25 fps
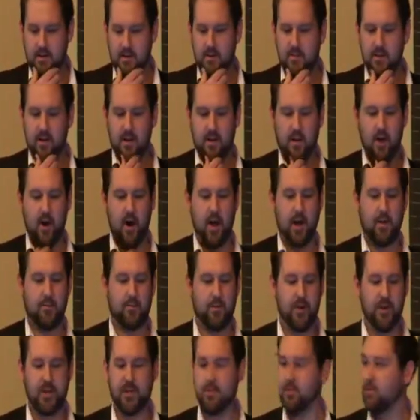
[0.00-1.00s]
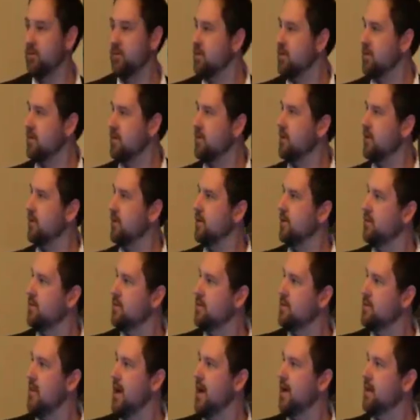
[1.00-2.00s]
Some of the guiding principles
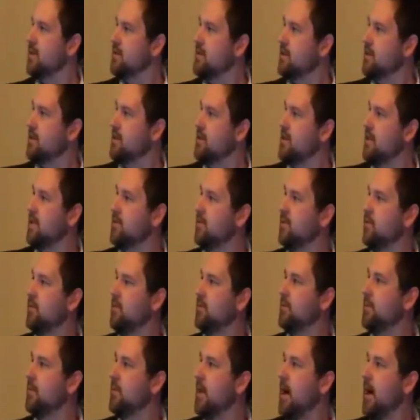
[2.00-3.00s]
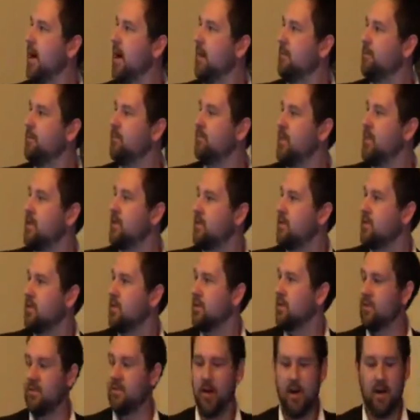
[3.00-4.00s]
to make it successful. This is
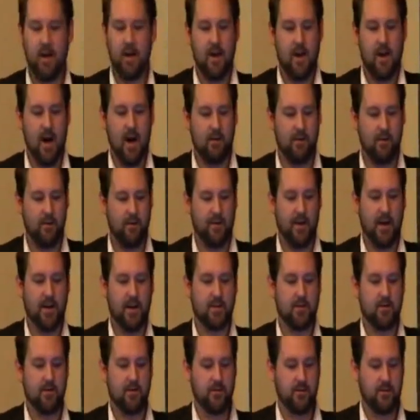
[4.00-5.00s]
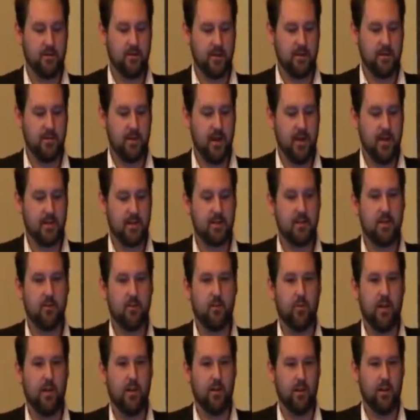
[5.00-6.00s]
sort of a reflection on some of the lessons
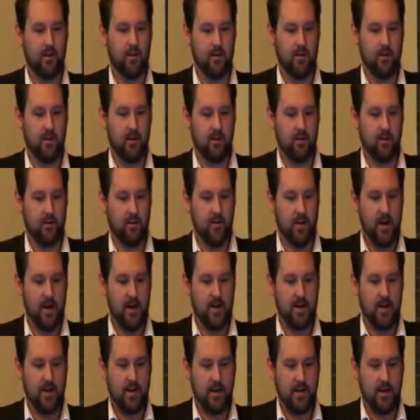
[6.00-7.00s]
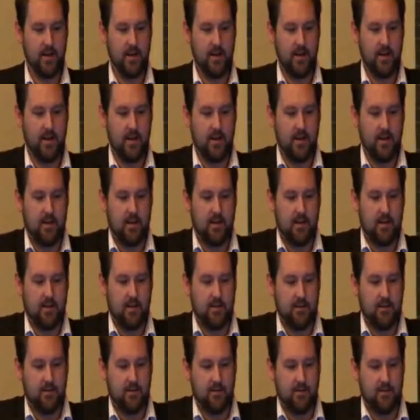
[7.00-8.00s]
that we learnt along the way.
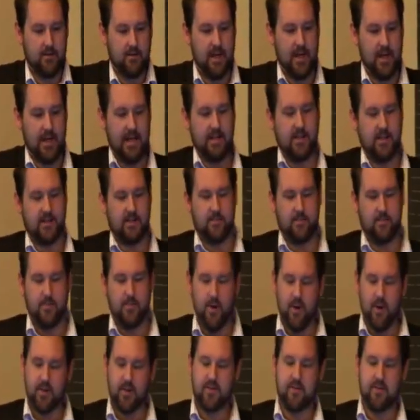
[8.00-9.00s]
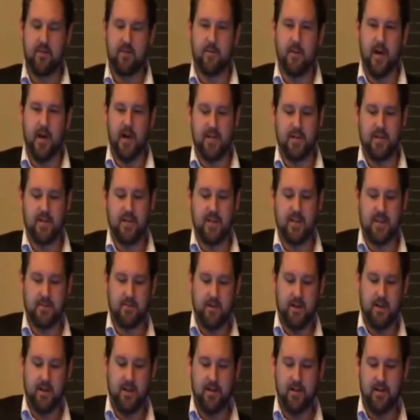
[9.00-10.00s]
Each burst of information
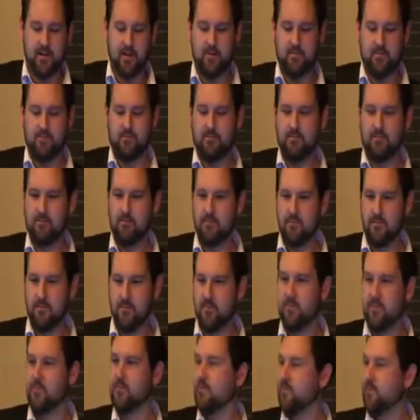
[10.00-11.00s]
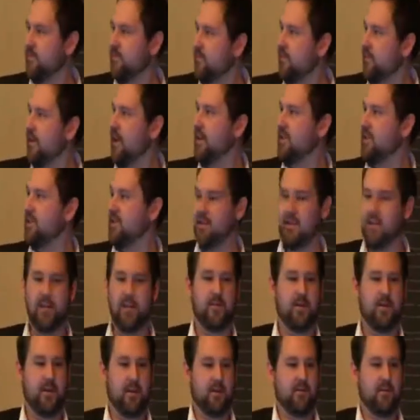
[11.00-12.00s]
needs to be fairly
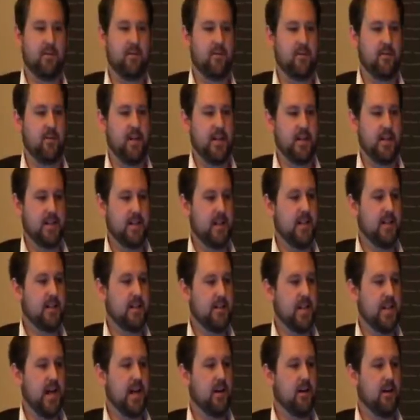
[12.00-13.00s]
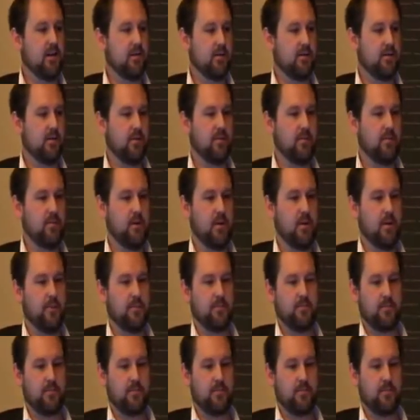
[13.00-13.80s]
significant to each stakeholder group.